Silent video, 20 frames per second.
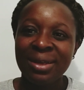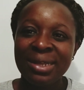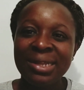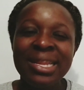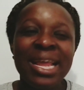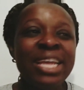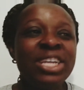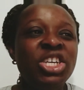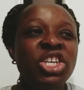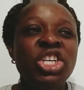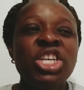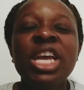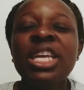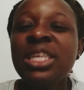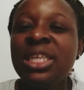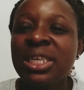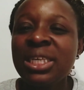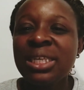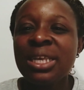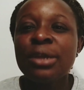They share
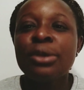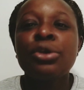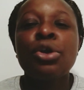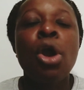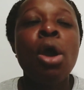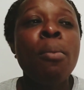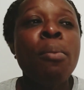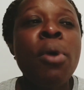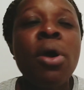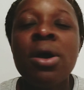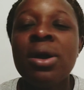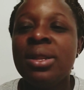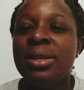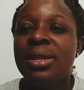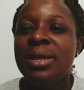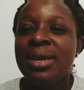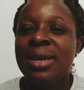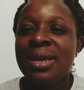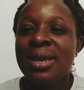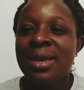this in common.
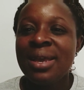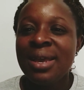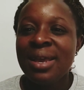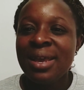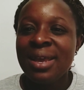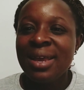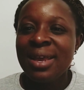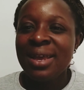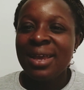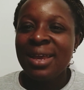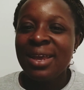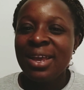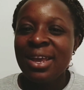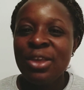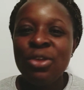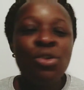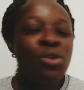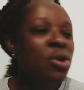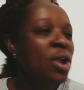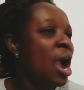
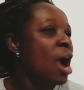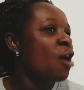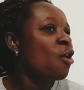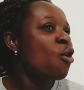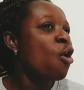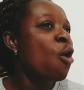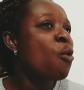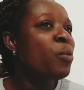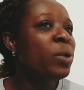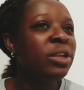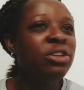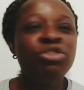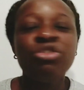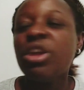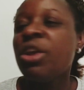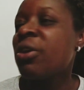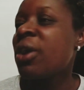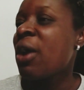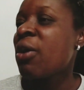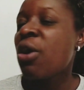You can go with
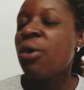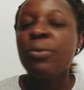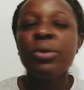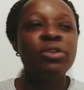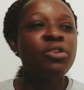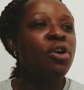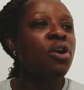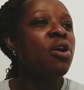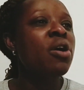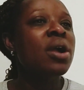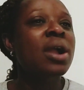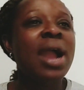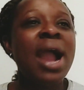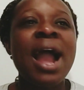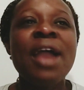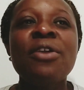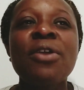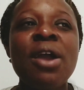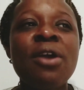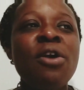train, you can go with your own
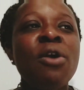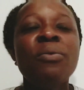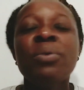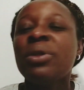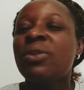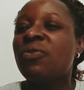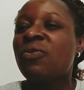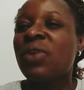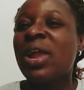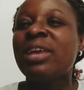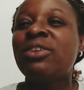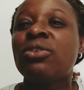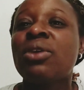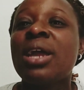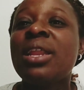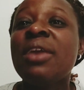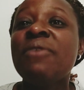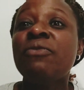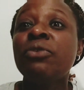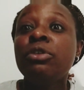car, you can go with flights, you
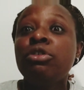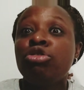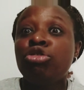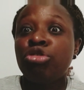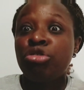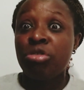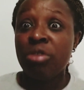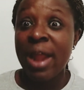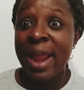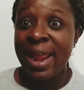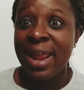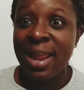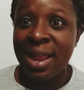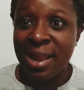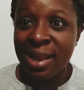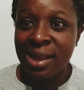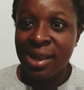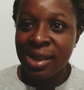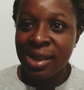can even trek.